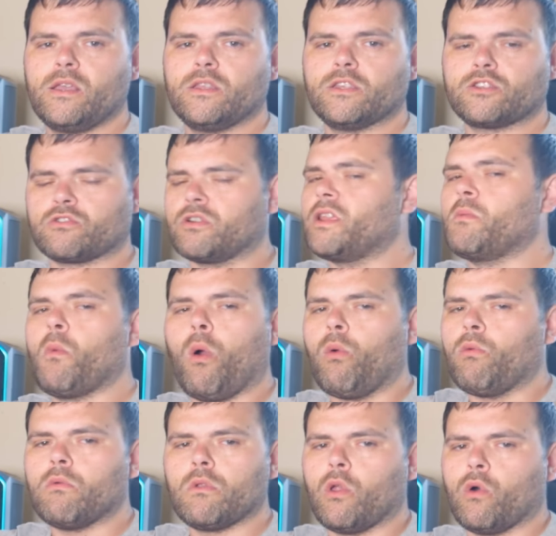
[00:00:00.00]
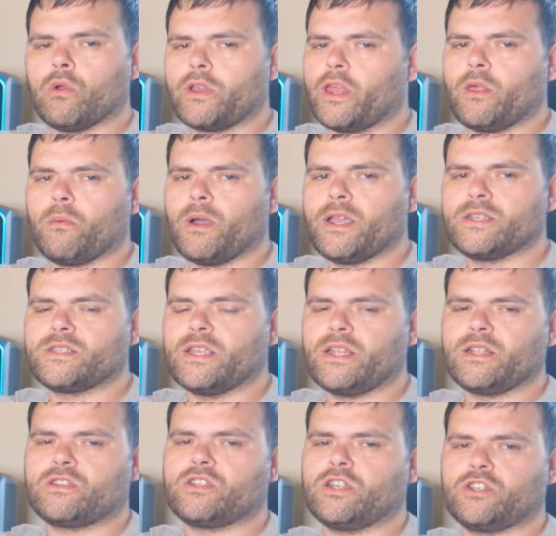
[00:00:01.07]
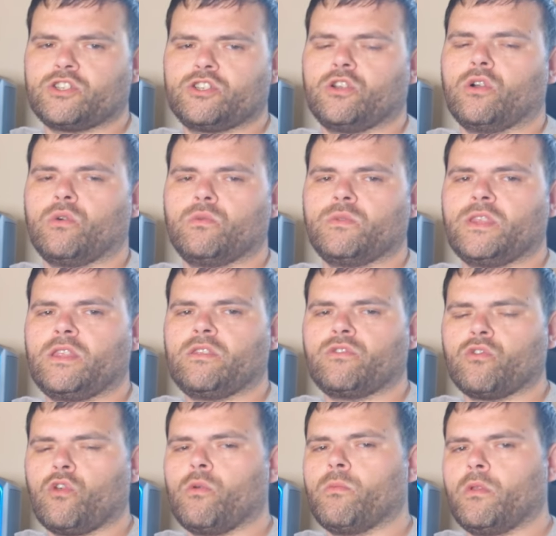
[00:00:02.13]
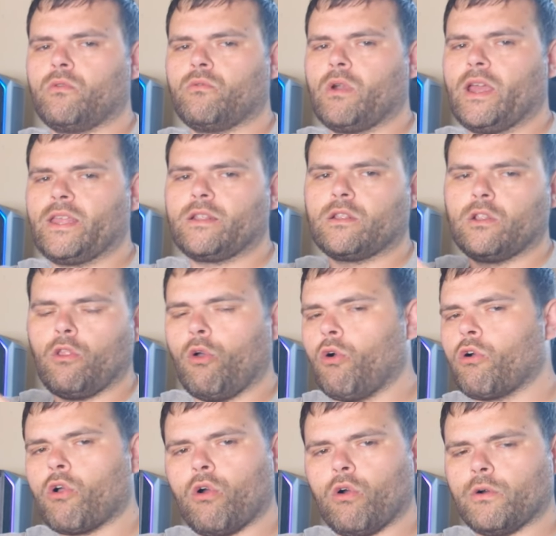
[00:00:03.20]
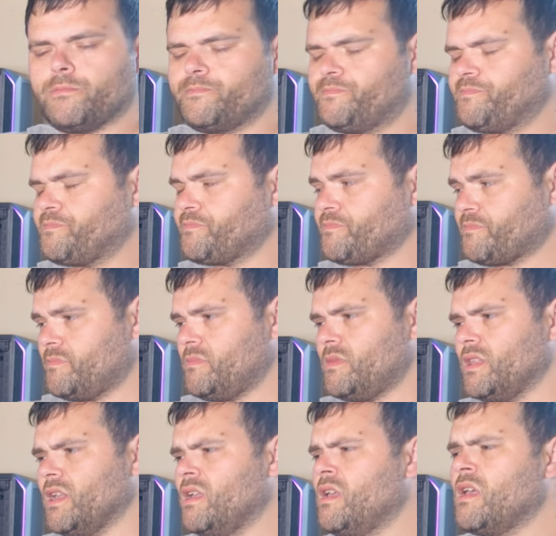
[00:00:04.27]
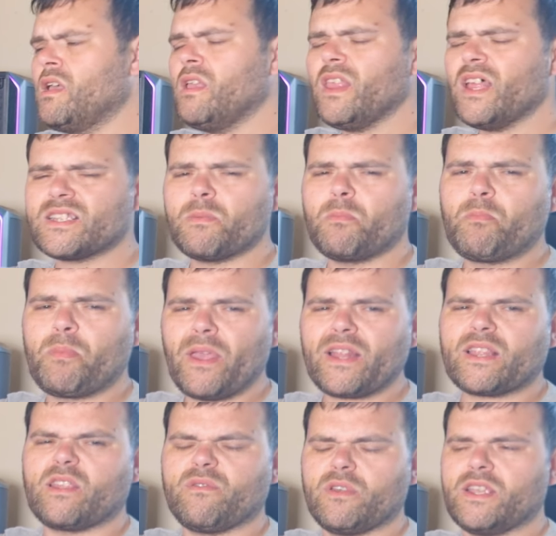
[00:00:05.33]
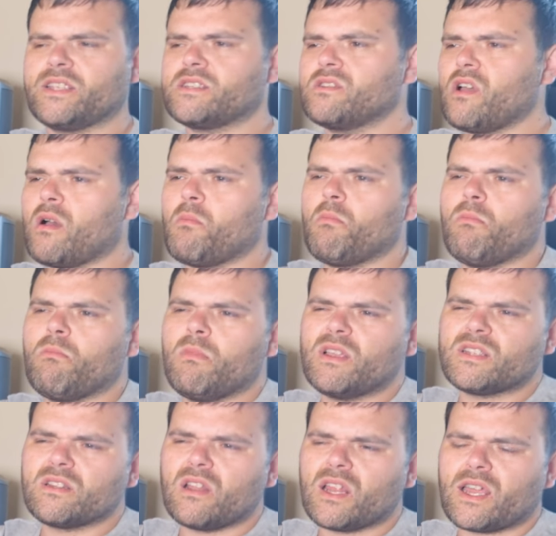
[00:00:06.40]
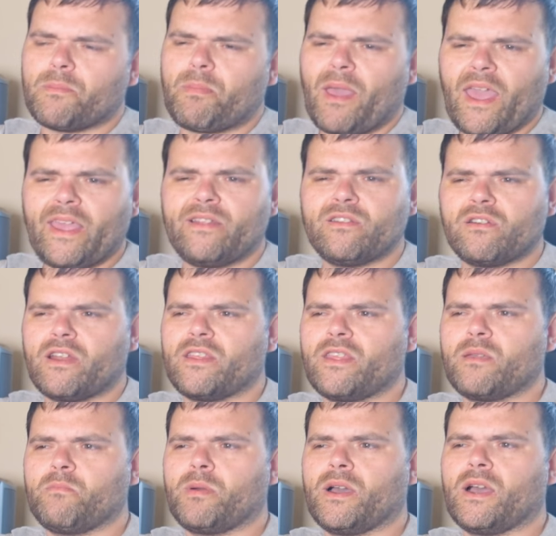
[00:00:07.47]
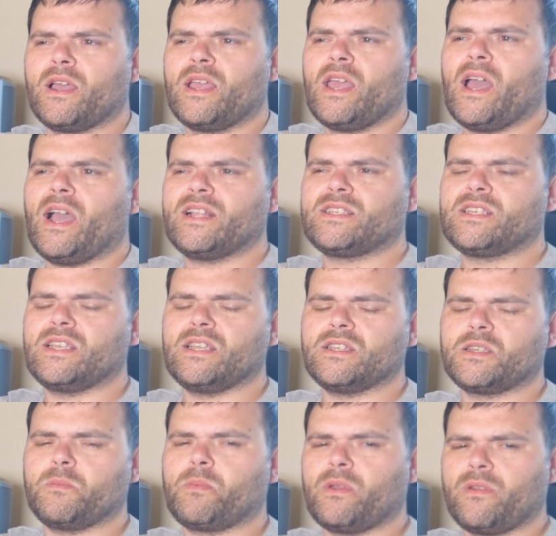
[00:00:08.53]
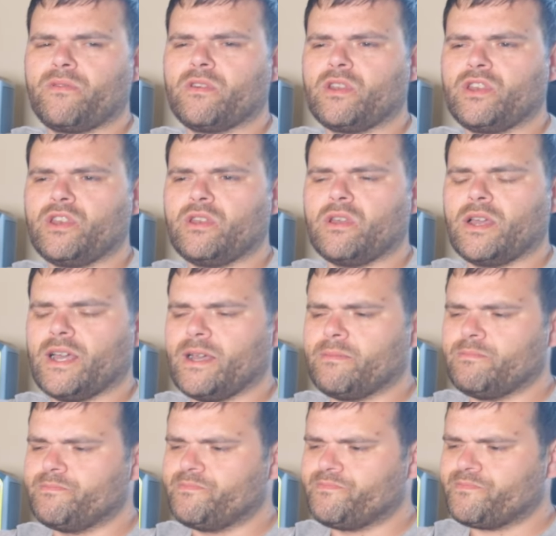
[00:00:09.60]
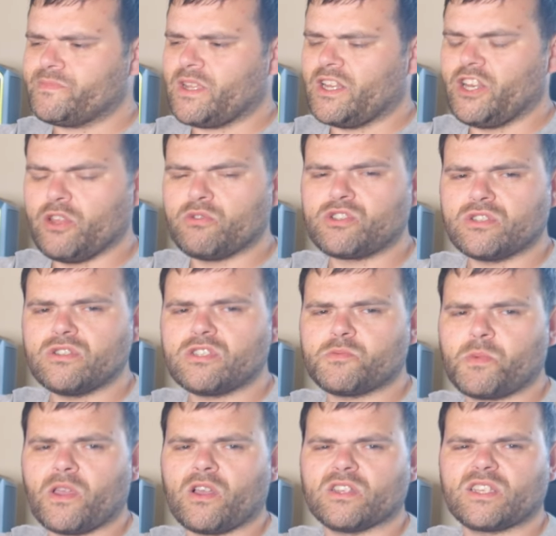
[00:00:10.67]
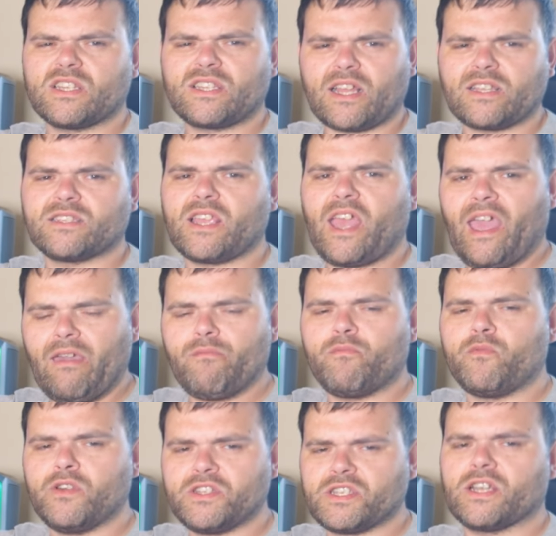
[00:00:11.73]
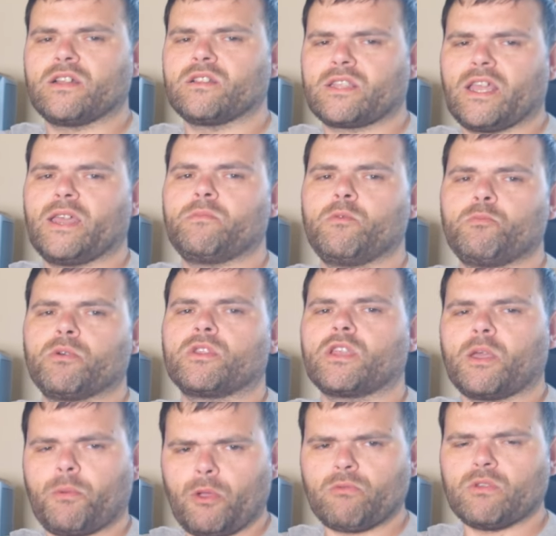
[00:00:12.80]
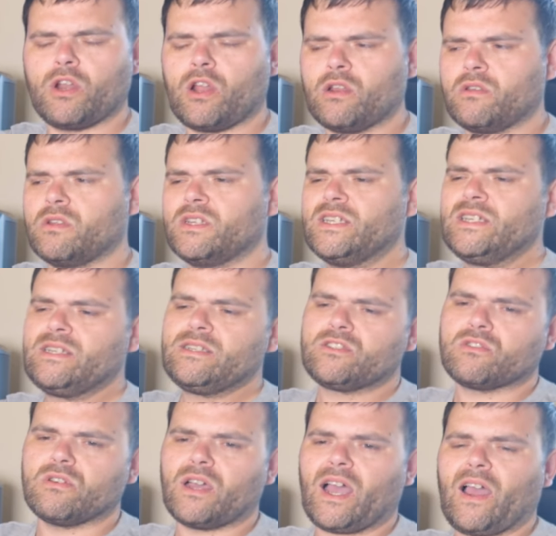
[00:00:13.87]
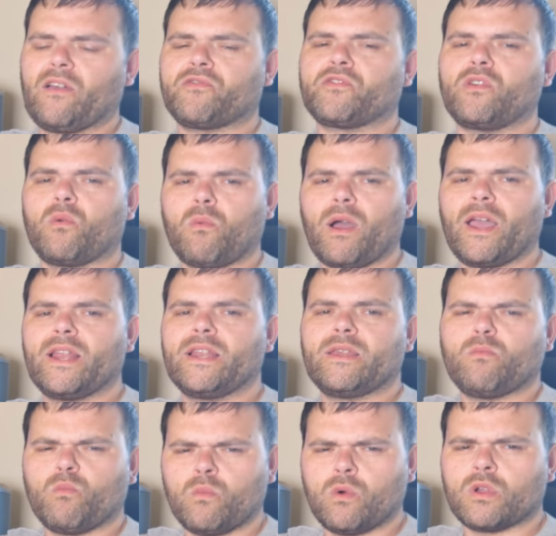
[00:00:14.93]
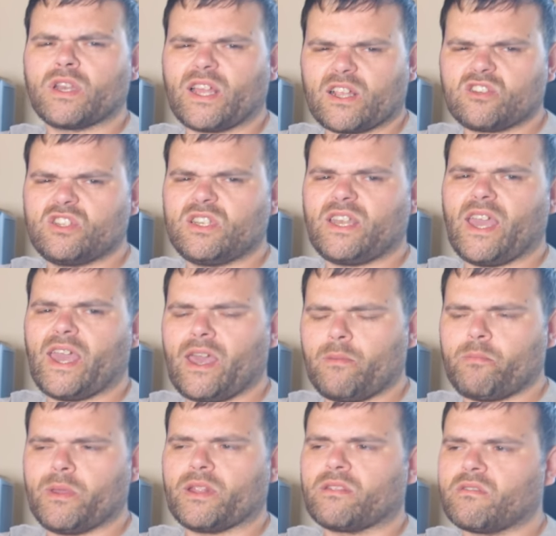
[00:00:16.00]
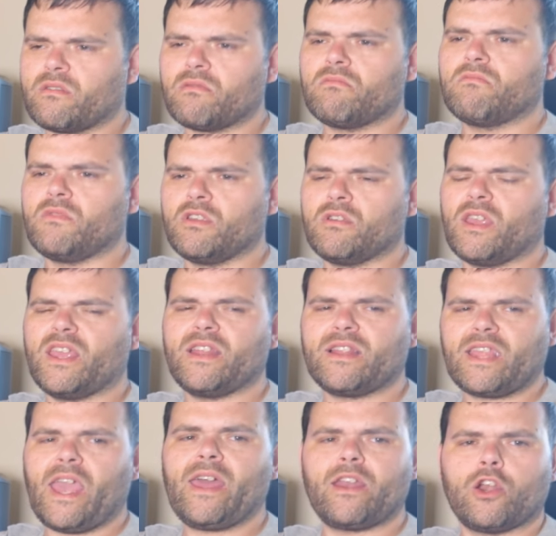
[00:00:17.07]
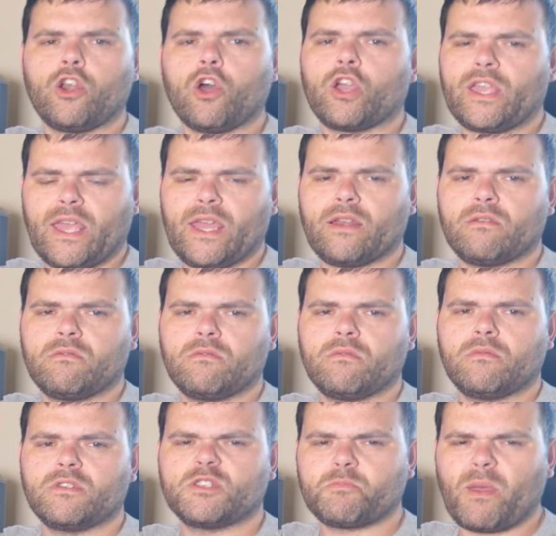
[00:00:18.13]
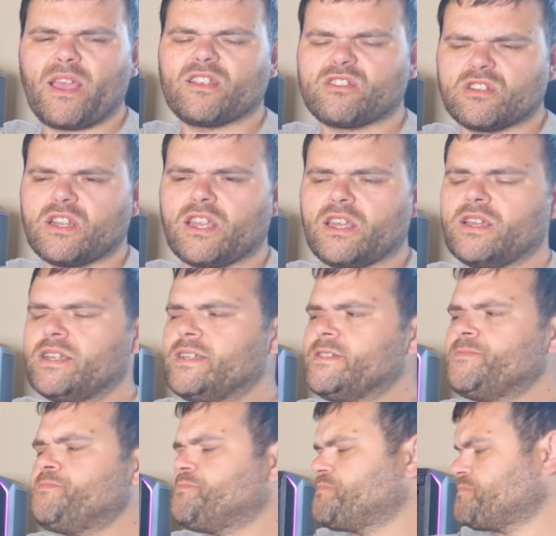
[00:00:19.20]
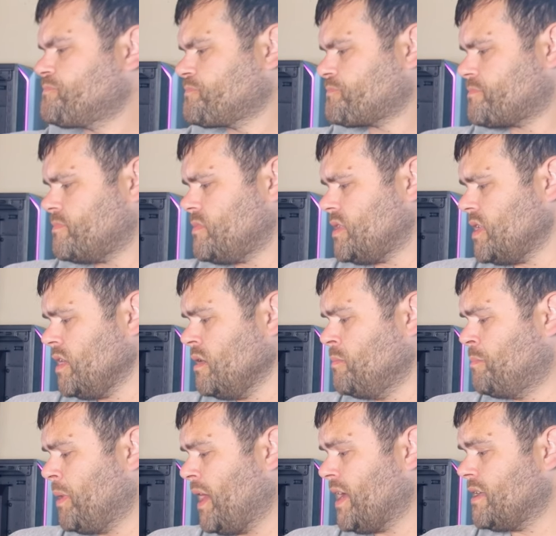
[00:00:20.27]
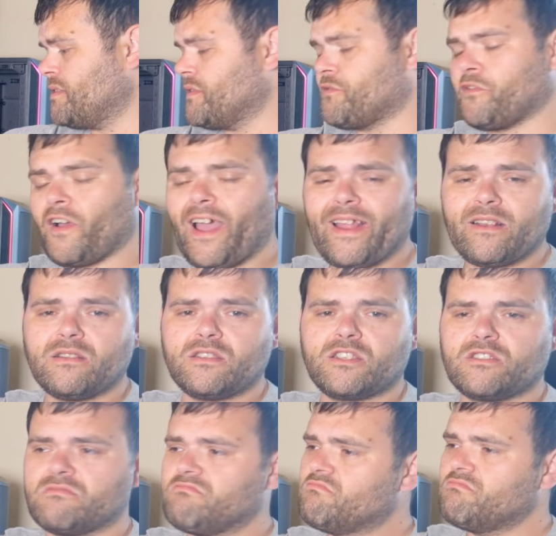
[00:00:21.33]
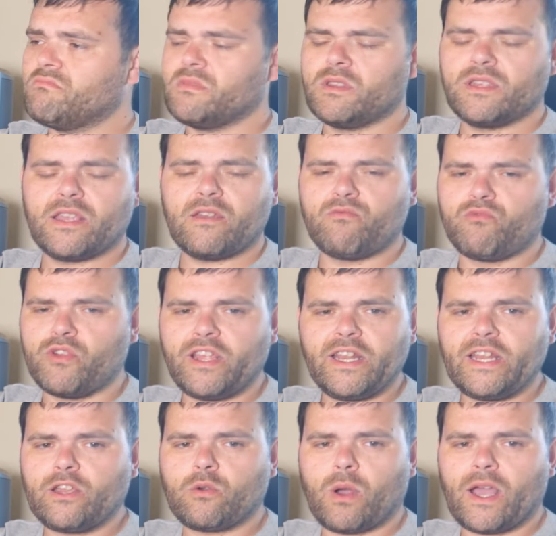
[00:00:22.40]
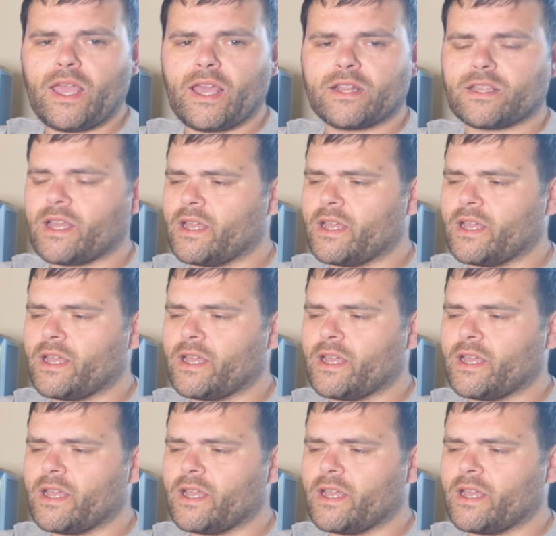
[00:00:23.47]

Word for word: The screen won't load, otherwise it'll just show the Thermalright logo. That's a bit of it's not it's not like a pain or anything, but I'd say it's a bit of a um, a nuisance because it does it every single time you put the computer on. So after a while, it would actually get a bit, it'd get annoying, especially but the fans, they're really quiet.